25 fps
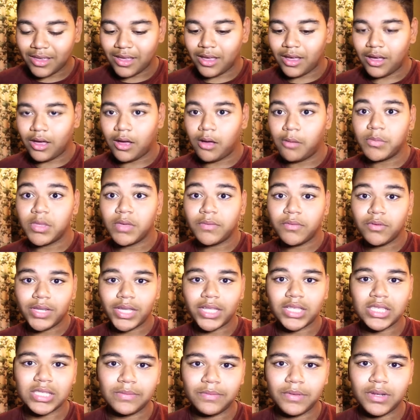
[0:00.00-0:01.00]
If you
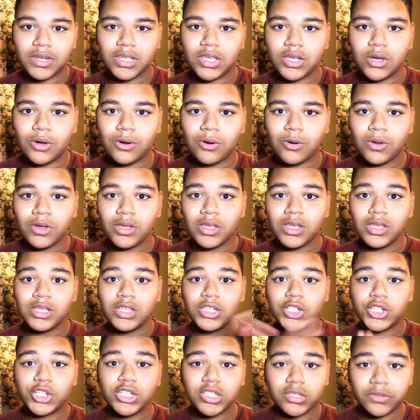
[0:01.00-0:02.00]
like this video,
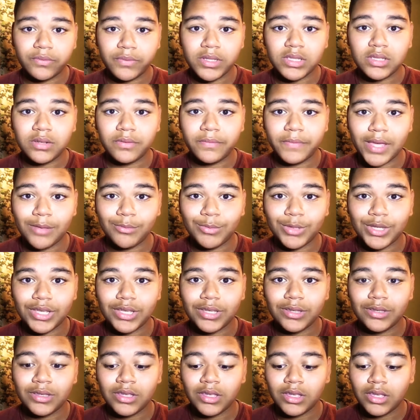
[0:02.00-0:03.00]
share it with your friends and
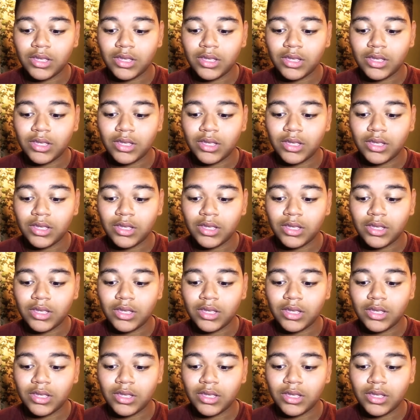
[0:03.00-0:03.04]
family,